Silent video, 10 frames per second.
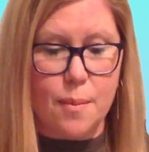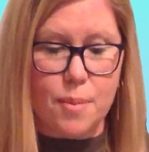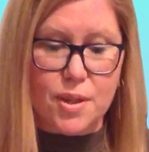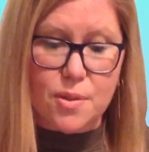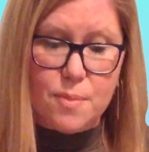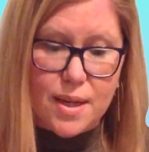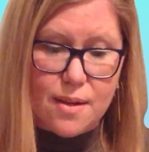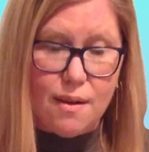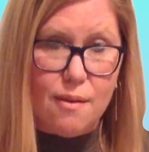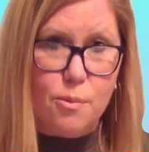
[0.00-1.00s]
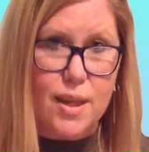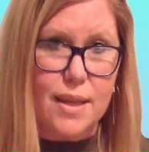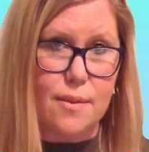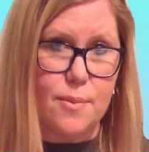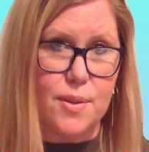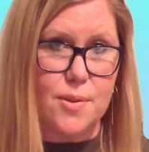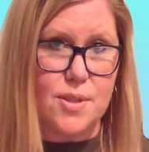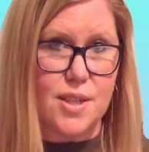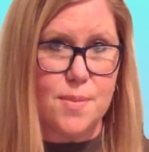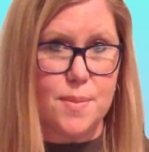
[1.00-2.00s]
but you may not weigh in with your
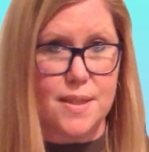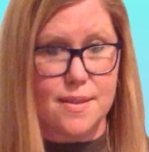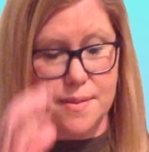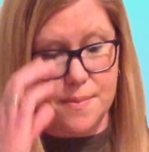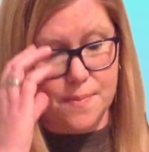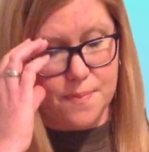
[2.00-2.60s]
judgment.